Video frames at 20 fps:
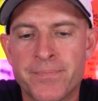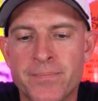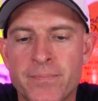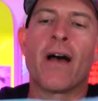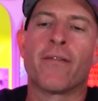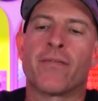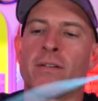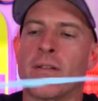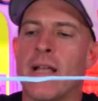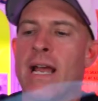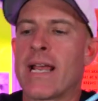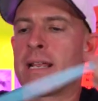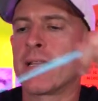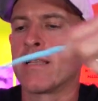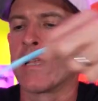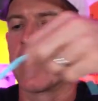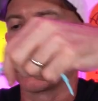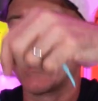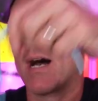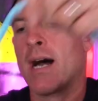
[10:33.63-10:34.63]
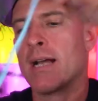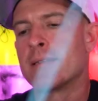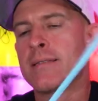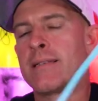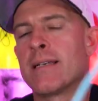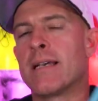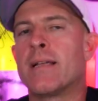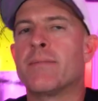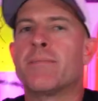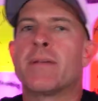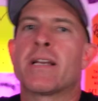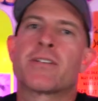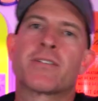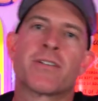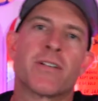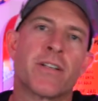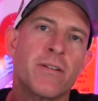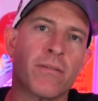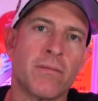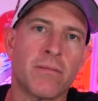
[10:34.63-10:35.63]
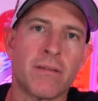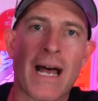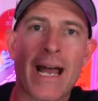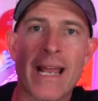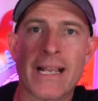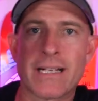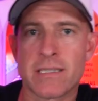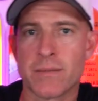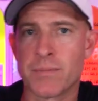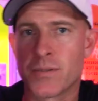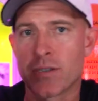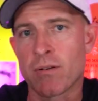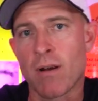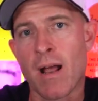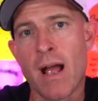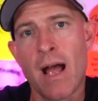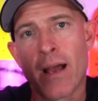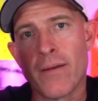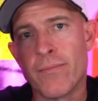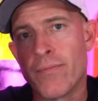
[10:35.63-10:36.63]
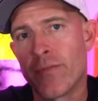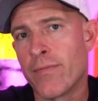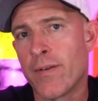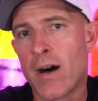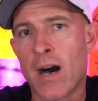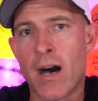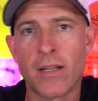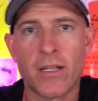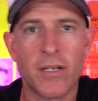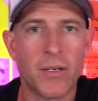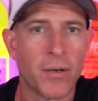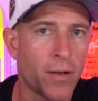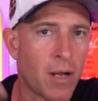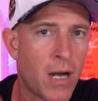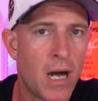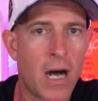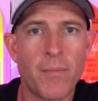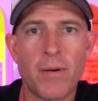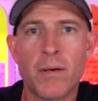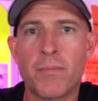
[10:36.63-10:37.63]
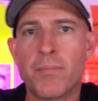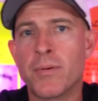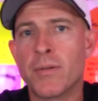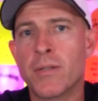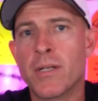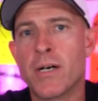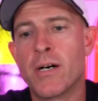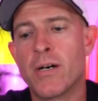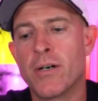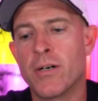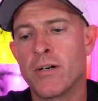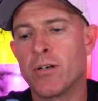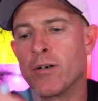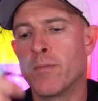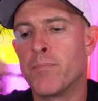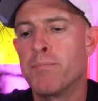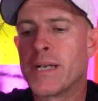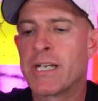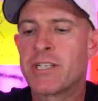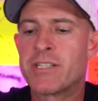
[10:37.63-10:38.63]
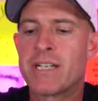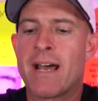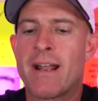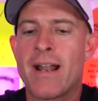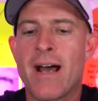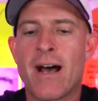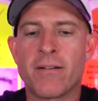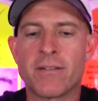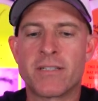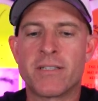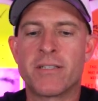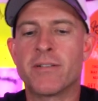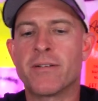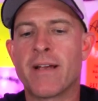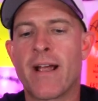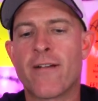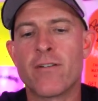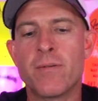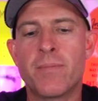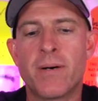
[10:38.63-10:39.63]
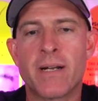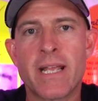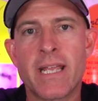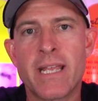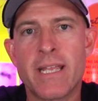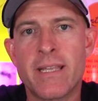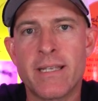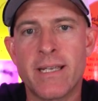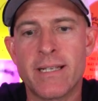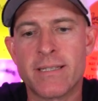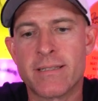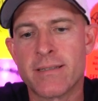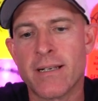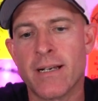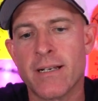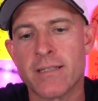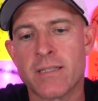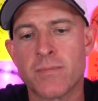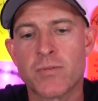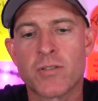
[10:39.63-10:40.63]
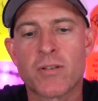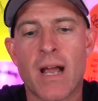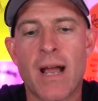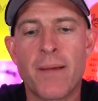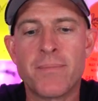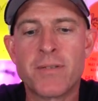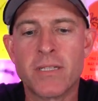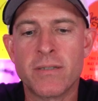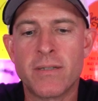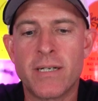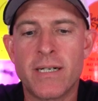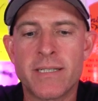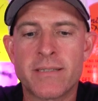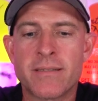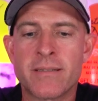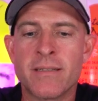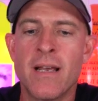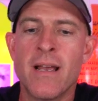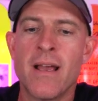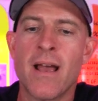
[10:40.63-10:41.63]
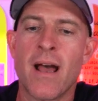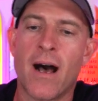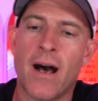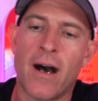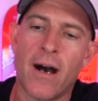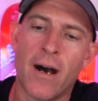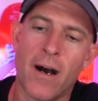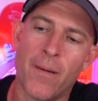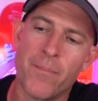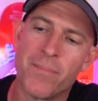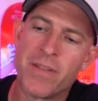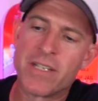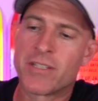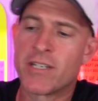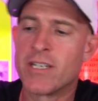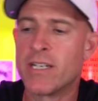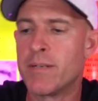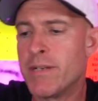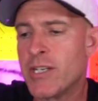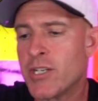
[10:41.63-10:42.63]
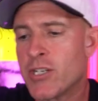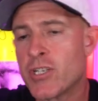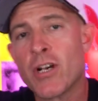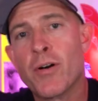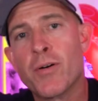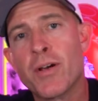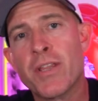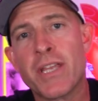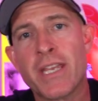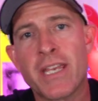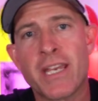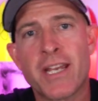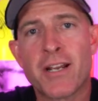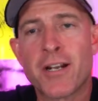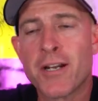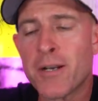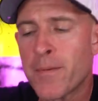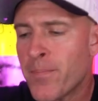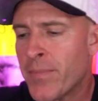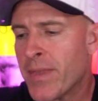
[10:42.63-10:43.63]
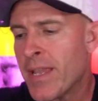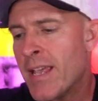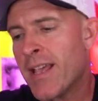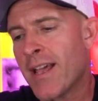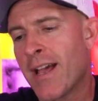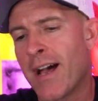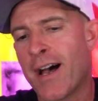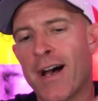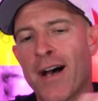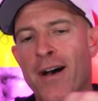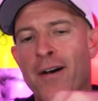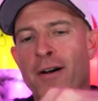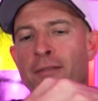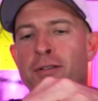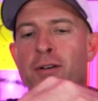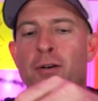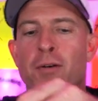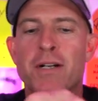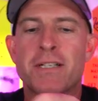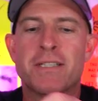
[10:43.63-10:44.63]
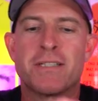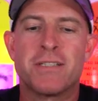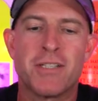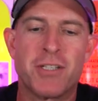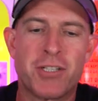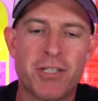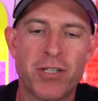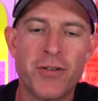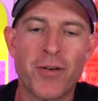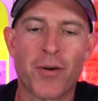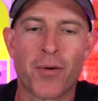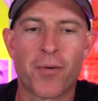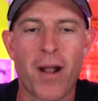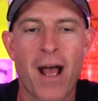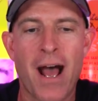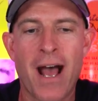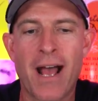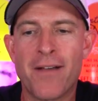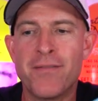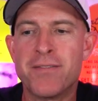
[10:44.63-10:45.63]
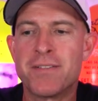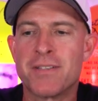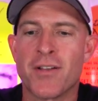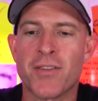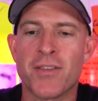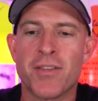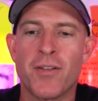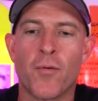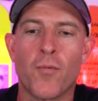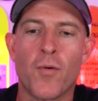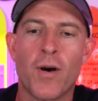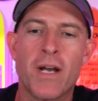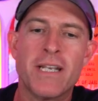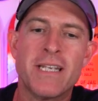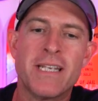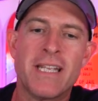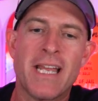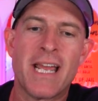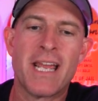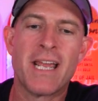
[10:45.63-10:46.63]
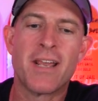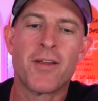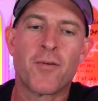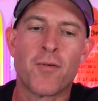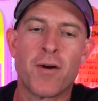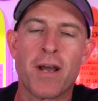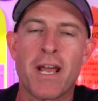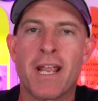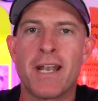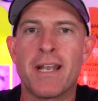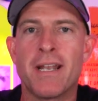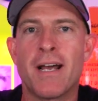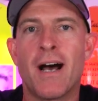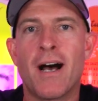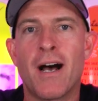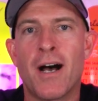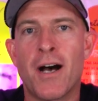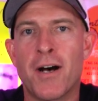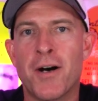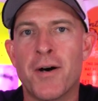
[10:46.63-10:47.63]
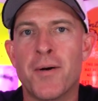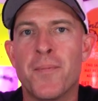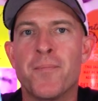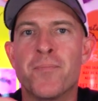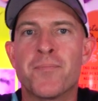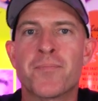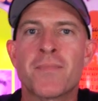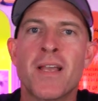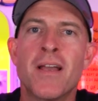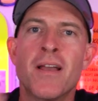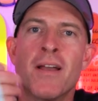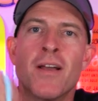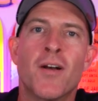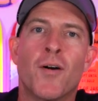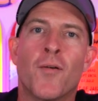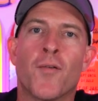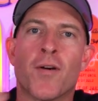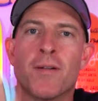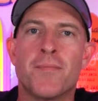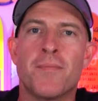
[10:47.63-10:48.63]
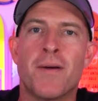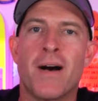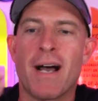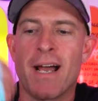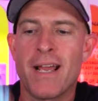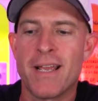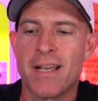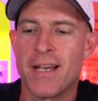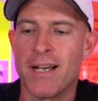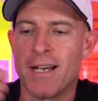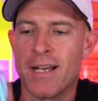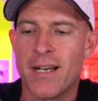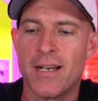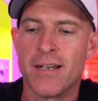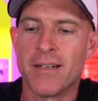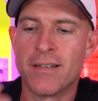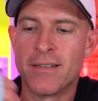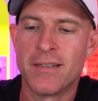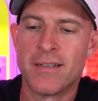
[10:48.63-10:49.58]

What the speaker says: If you're liking the content, make sure you like, subscribe, follow, comment below. Big shout out to everybody that's subscribed to us. This could be show of the year. Of course, the shoe arrives on the one day when one of my